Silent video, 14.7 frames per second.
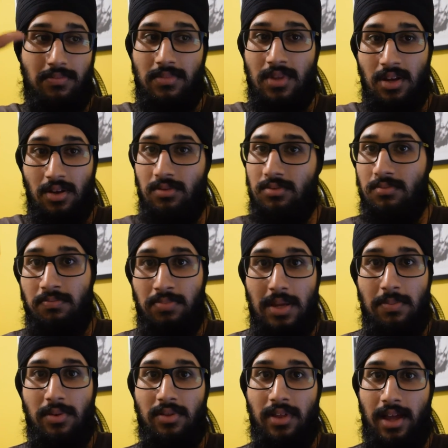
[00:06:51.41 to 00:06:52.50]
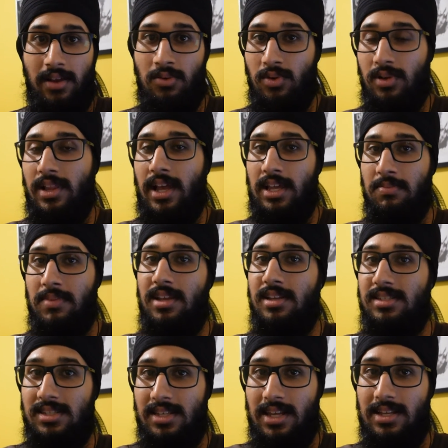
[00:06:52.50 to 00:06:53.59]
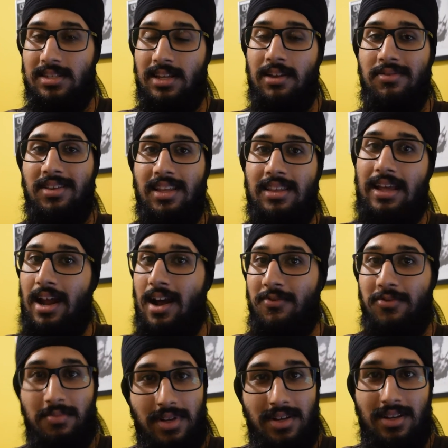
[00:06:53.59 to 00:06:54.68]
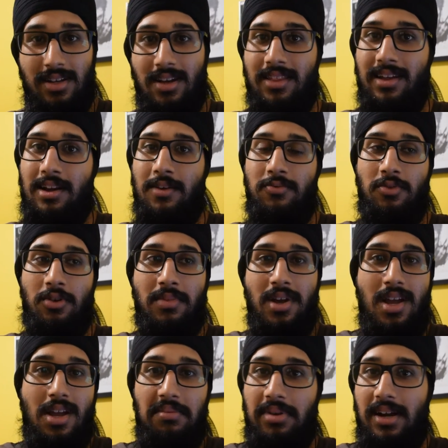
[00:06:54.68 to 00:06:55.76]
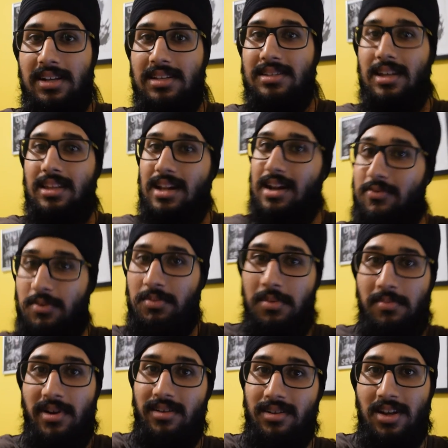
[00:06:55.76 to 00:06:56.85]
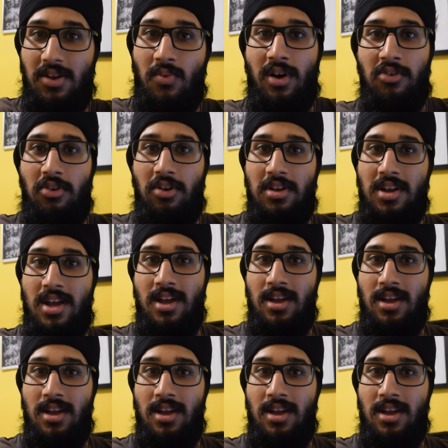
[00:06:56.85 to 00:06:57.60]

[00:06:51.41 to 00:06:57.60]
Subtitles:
you know, people that look like me, Sikhs and everything, that are from India, that are from Pakistan, that are from America and whatnot,